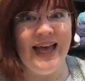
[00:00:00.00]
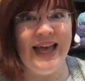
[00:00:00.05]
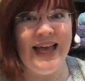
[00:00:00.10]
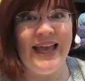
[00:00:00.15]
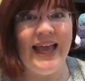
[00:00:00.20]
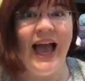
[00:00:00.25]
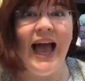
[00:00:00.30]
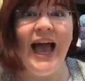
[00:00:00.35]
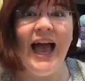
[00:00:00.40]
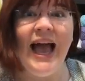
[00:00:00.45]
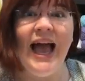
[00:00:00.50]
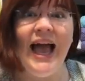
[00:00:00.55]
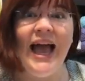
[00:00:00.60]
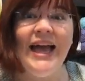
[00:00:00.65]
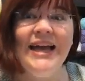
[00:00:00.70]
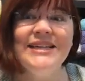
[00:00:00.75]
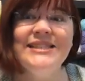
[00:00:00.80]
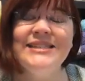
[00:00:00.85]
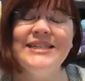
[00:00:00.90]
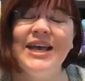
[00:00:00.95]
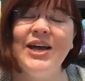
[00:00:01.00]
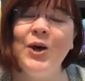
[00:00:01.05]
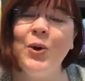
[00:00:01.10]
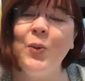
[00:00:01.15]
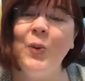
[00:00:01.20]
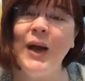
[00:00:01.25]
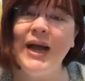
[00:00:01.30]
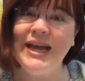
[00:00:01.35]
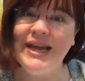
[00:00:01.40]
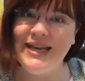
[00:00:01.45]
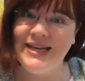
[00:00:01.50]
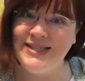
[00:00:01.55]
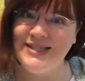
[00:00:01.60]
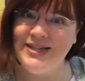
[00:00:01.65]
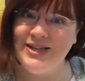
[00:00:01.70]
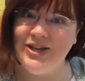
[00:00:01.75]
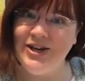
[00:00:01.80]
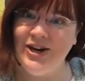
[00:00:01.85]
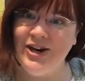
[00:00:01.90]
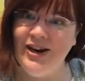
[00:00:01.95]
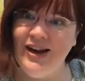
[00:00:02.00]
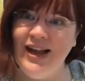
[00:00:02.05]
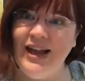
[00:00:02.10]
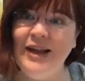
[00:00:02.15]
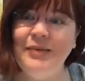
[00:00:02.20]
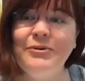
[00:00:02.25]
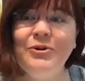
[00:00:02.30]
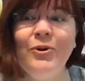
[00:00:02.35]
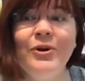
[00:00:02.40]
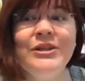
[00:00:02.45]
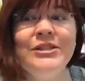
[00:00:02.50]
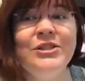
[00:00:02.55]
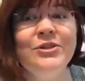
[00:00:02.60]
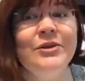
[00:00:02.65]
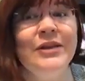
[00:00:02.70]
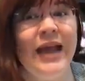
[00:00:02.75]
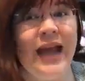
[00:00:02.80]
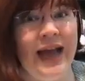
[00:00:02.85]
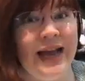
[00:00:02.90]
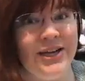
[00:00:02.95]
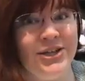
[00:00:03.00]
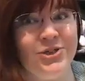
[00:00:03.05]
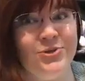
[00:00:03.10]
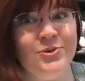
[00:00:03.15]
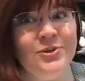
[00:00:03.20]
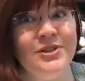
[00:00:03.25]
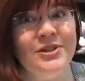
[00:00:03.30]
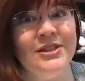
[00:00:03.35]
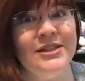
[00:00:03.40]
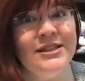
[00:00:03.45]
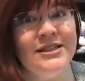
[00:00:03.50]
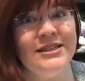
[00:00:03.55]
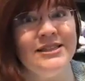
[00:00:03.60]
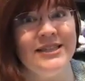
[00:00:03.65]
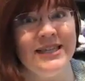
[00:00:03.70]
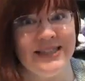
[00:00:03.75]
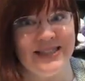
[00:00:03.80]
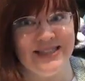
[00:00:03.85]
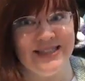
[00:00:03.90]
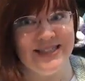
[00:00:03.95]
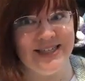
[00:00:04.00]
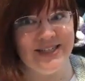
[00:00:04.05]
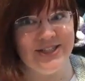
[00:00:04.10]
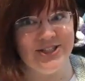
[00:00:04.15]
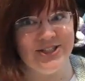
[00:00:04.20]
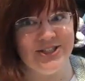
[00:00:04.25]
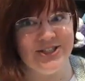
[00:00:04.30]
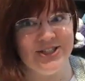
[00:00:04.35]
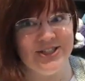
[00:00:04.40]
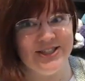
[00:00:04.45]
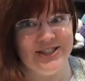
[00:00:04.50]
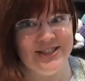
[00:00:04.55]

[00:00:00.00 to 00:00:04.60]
Yeah, it's like way easier. And I'm going to do an actual 10 stitch.